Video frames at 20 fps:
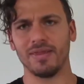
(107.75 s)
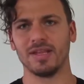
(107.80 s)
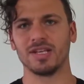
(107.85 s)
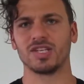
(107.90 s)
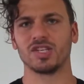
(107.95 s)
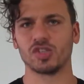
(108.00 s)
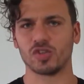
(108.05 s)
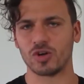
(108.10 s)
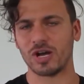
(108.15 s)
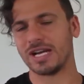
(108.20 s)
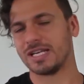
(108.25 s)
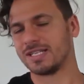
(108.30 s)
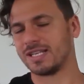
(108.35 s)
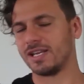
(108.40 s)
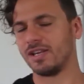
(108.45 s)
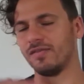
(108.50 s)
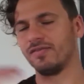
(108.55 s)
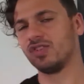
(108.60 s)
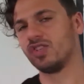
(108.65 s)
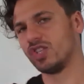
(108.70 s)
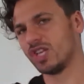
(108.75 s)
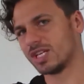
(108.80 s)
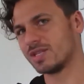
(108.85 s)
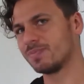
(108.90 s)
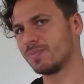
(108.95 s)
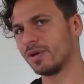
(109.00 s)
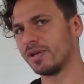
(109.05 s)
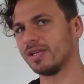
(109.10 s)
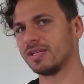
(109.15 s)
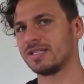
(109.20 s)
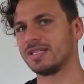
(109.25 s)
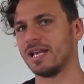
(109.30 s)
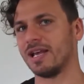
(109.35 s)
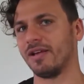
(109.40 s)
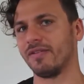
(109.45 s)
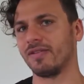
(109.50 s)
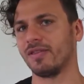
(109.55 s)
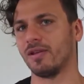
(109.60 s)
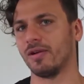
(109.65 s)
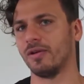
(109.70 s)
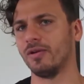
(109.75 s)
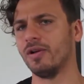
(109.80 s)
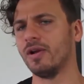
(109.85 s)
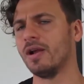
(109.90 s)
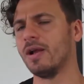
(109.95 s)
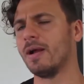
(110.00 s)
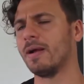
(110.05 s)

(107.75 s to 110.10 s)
the stress that you've just put yourself through